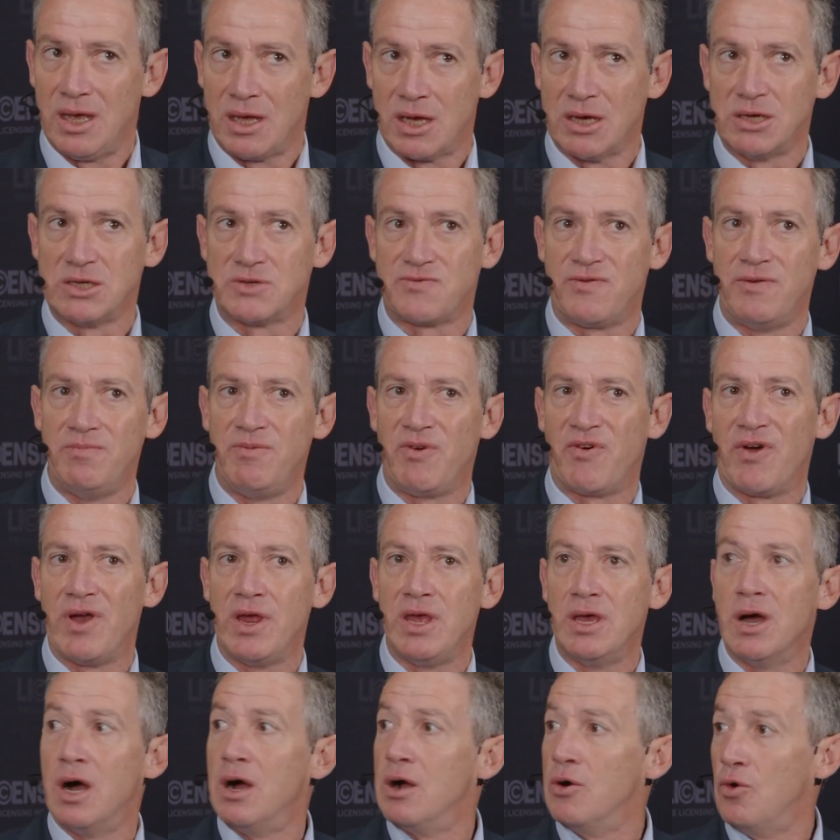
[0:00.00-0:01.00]
it goes from very
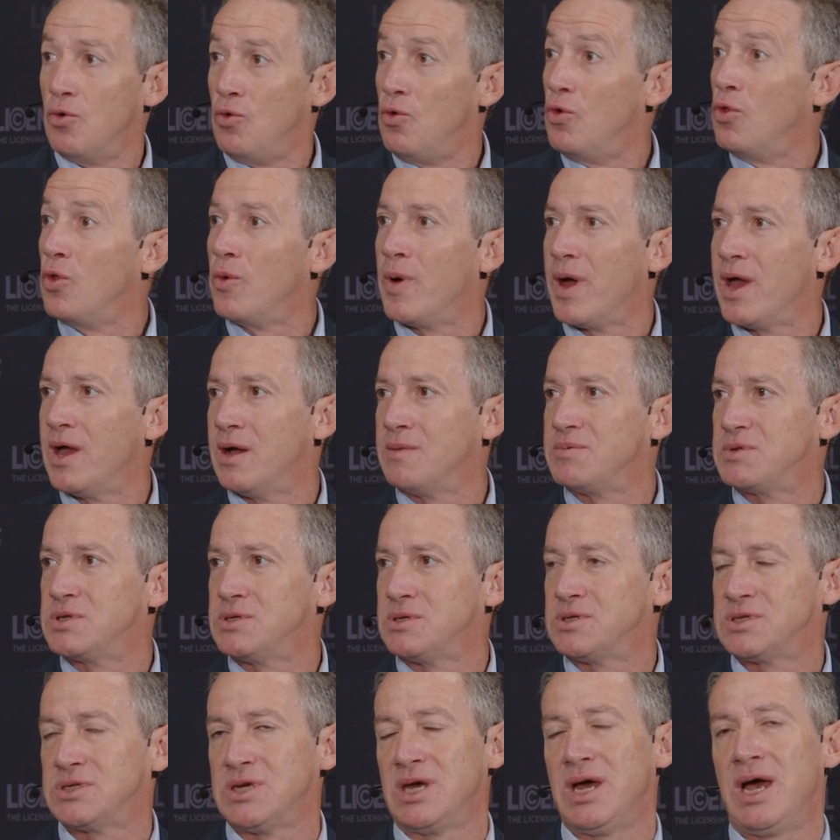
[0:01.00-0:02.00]
young all the way up
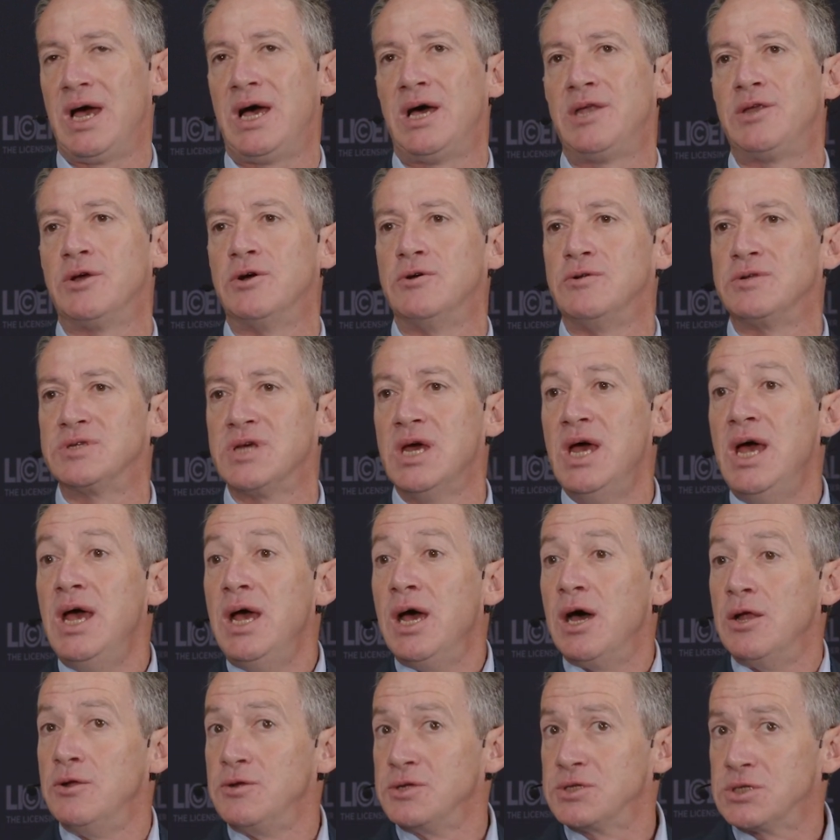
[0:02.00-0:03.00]
to adult,
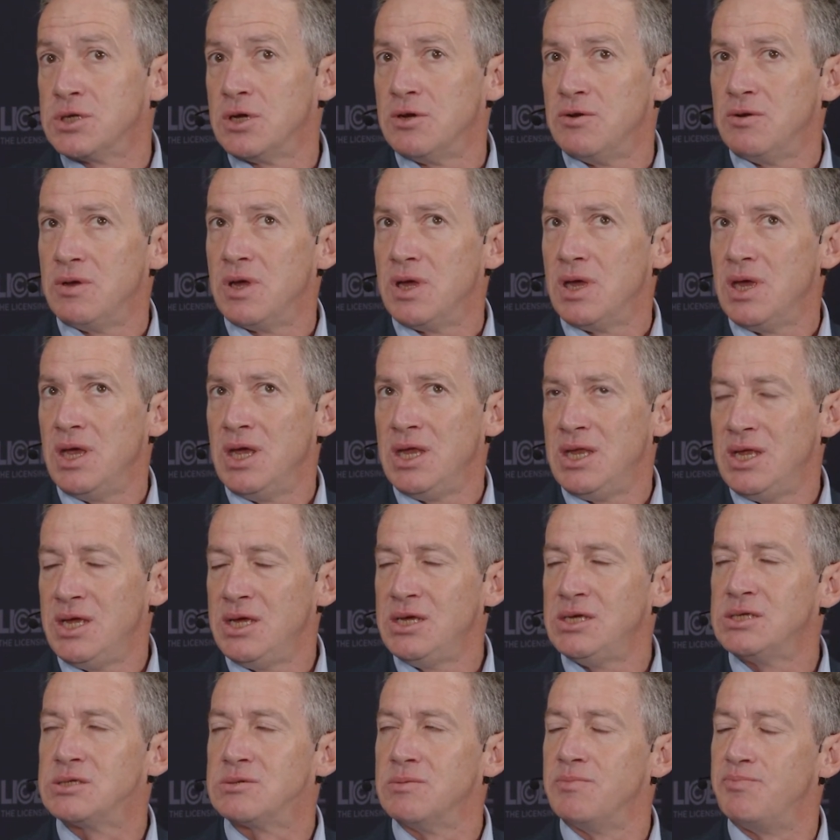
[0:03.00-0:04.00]
and also it
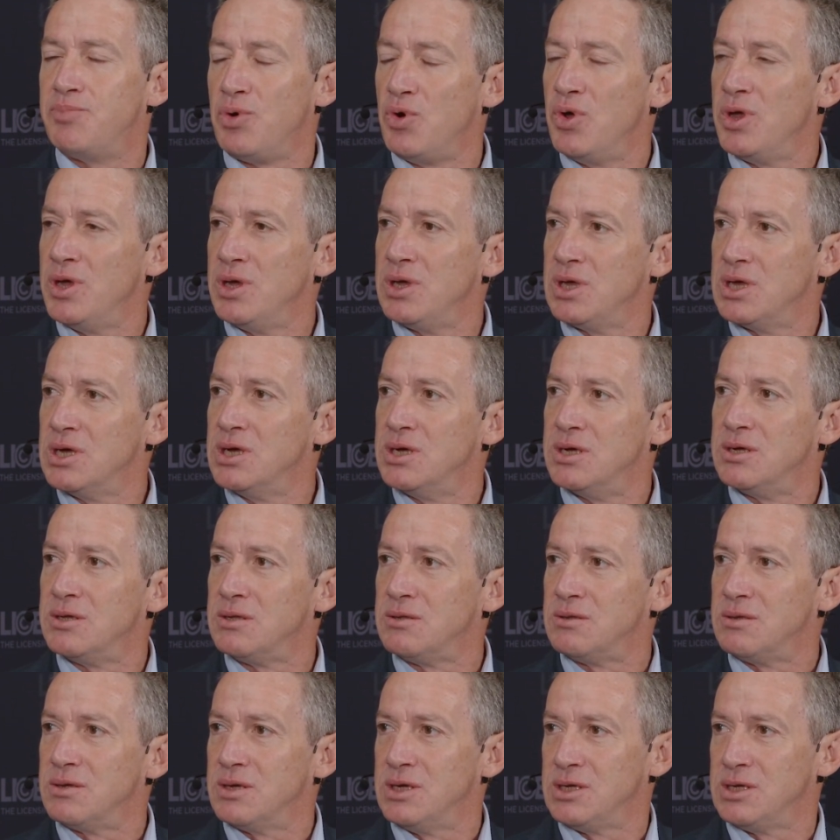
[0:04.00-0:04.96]
is boy and girl.